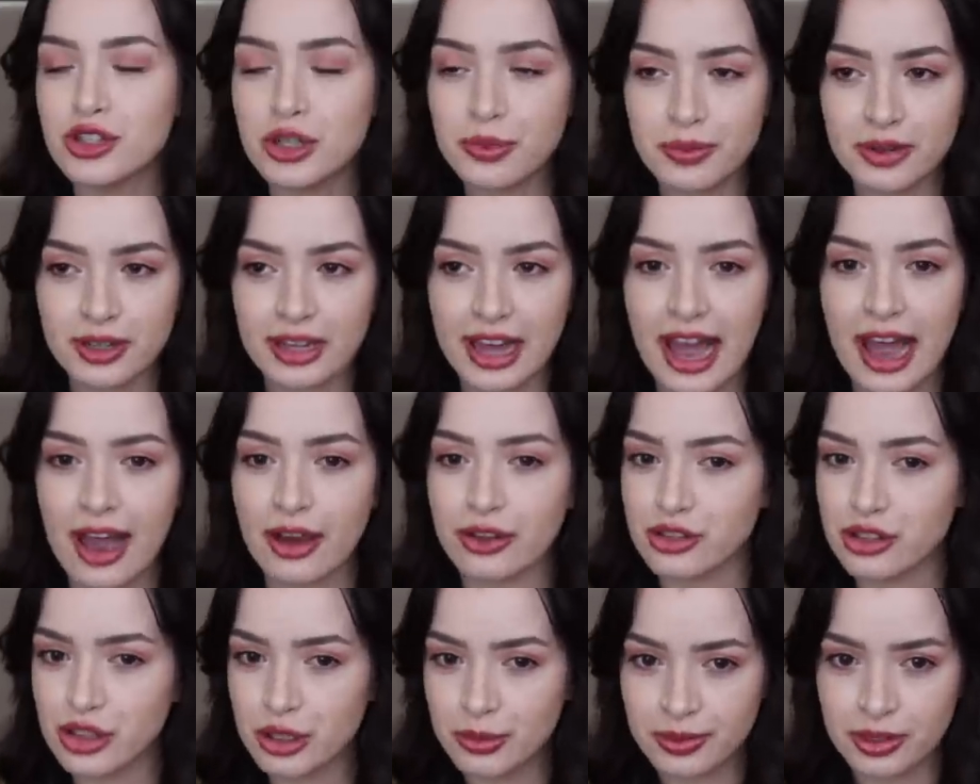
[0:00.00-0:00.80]
Super
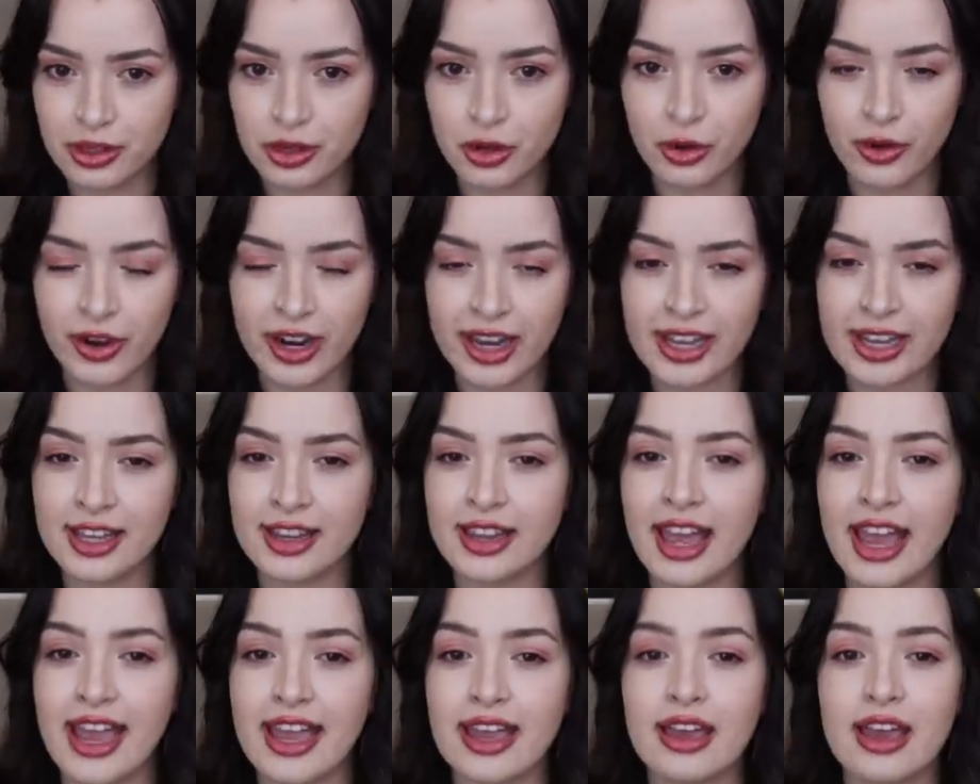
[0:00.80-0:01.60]
loud, super
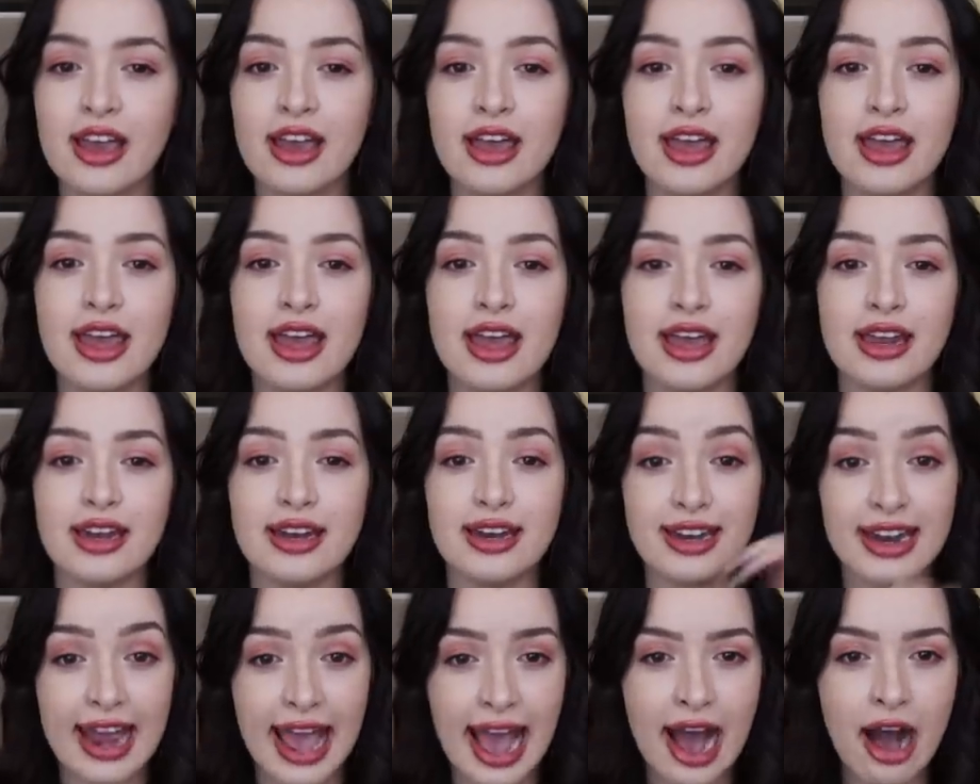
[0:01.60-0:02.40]
annoying. Like,
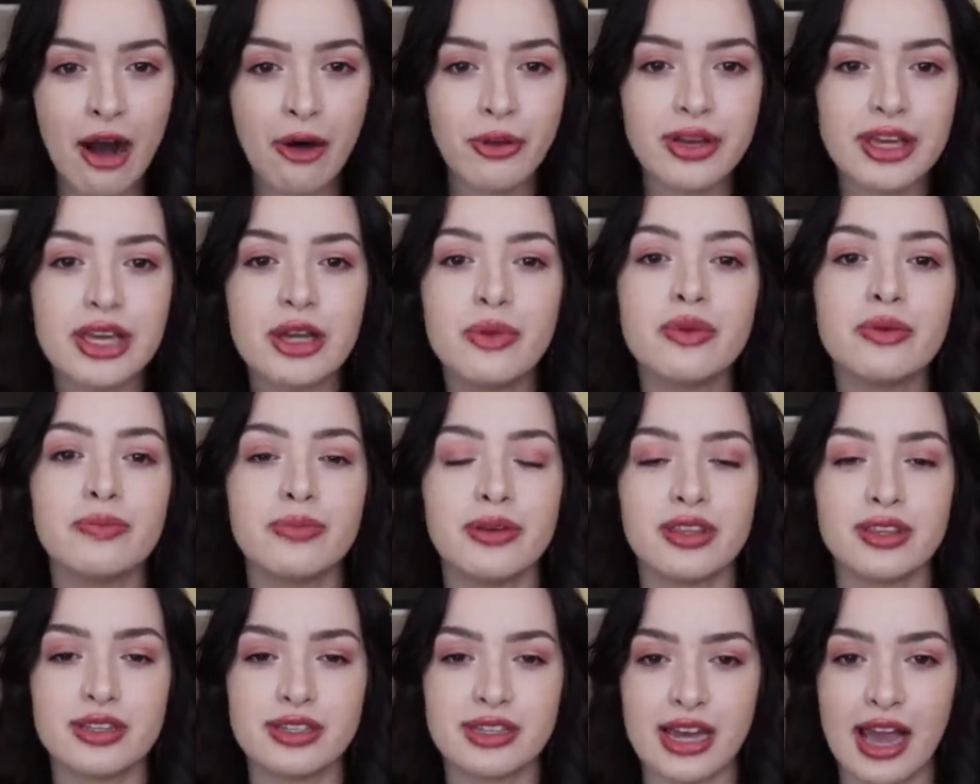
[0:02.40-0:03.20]
now he would
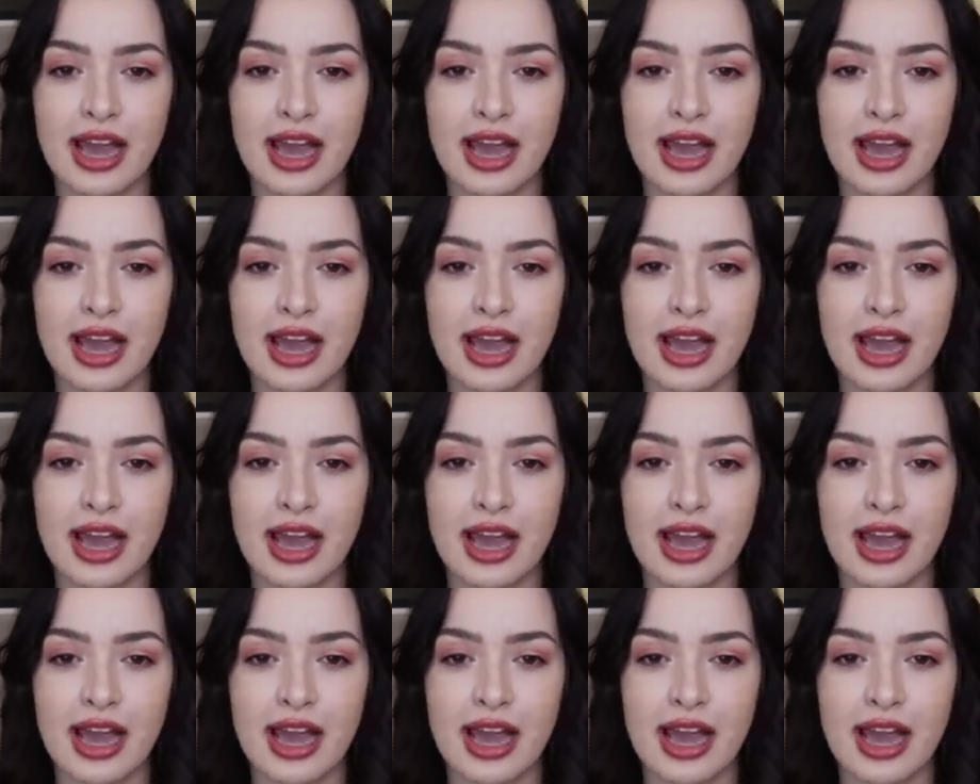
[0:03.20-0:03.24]
be the